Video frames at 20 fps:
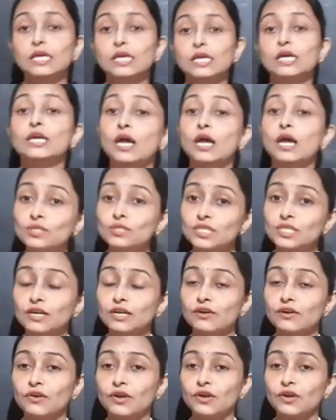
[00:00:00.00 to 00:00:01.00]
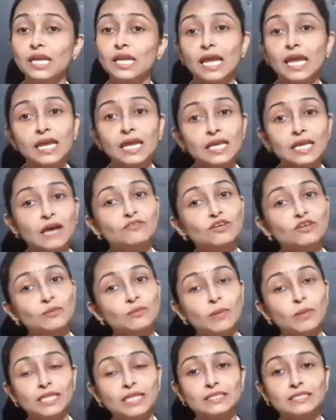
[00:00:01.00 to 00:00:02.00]
Now, children, in our
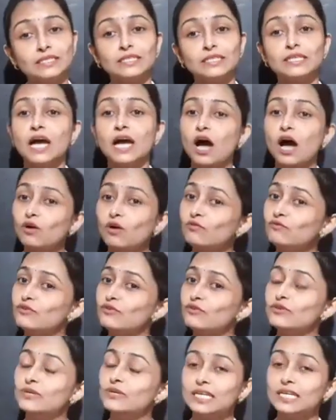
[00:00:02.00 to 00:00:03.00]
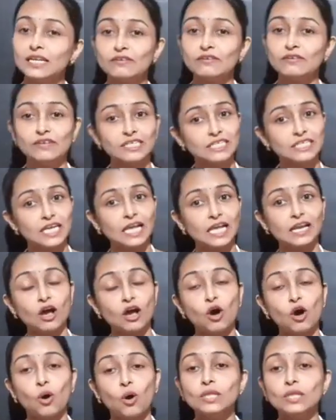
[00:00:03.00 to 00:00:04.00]
mother tongue, how fluently we tell
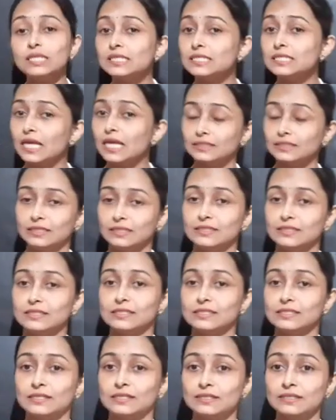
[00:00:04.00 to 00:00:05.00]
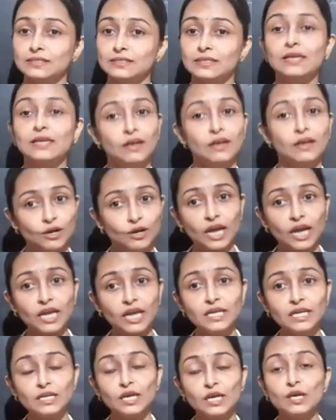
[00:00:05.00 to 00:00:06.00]
all the sentences, right?
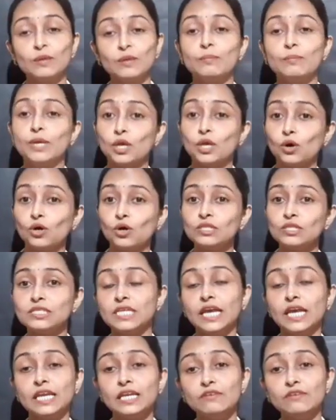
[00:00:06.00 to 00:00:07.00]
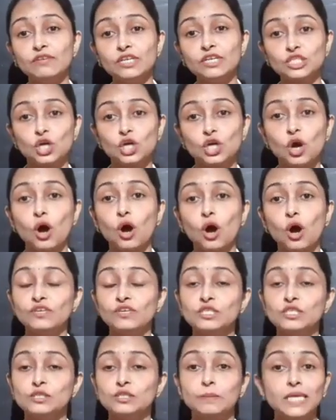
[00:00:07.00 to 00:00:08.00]
Because daily we talk, we
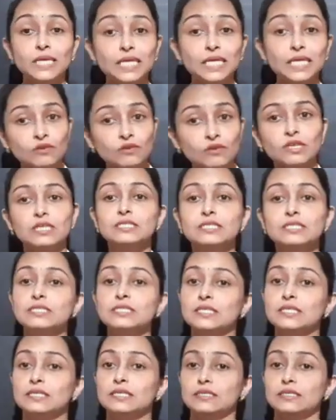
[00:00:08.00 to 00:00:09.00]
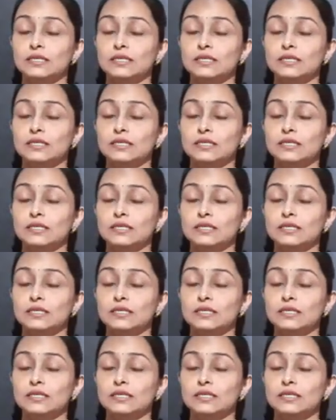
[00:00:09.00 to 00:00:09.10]
speak, we listen.